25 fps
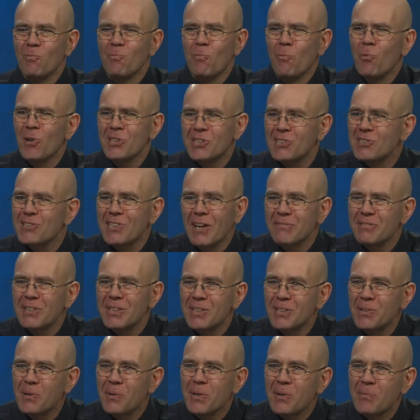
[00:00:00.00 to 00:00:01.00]
What does it have to
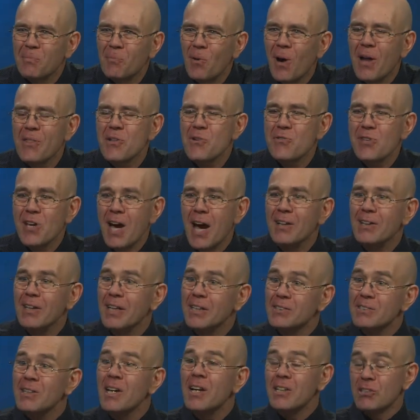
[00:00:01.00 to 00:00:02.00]
do with weather
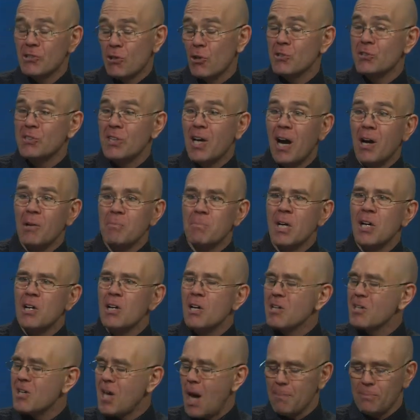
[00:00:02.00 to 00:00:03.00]
satellites? Turns out
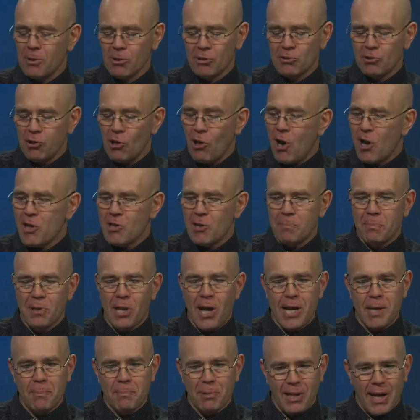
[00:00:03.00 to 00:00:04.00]
Kepler's laws
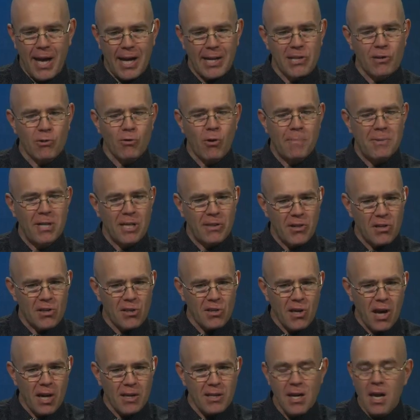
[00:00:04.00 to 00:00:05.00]
apply to planets orbiting the
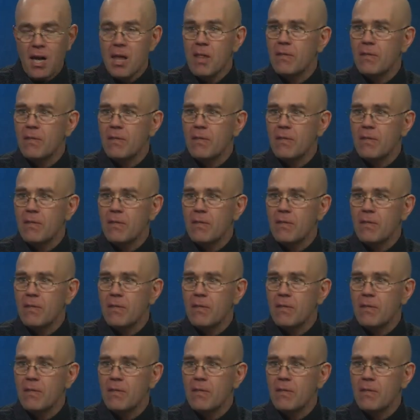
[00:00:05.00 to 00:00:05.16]
sun.